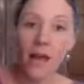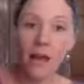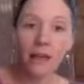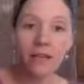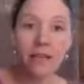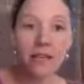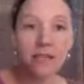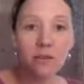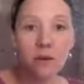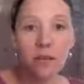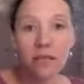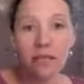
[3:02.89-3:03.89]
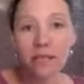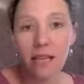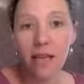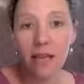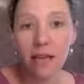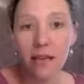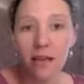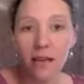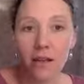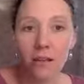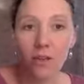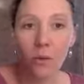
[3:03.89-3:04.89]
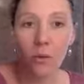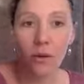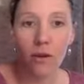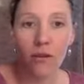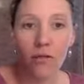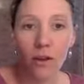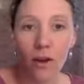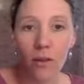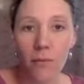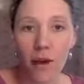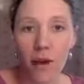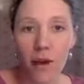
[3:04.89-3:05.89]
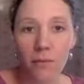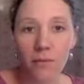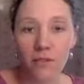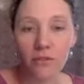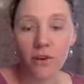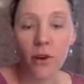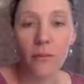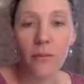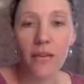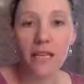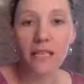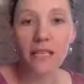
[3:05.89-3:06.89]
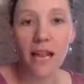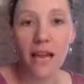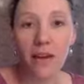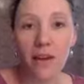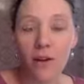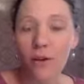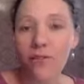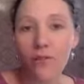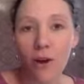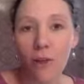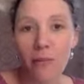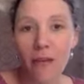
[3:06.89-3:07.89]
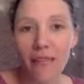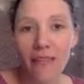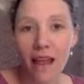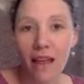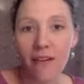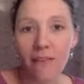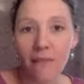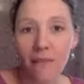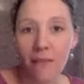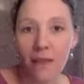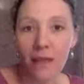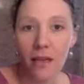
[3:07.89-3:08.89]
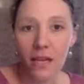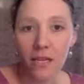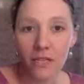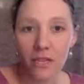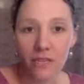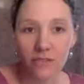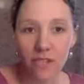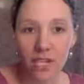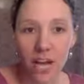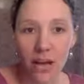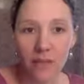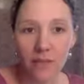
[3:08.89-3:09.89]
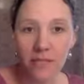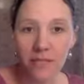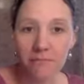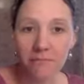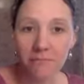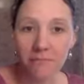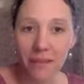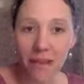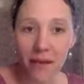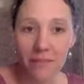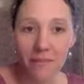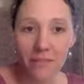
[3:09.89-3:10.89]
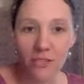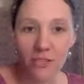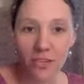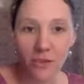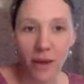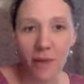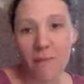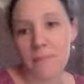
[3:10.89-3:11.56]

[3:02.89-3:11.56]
And then this oil is like the oil for all moms or for all men that have stressful jobs. Okay, stress away.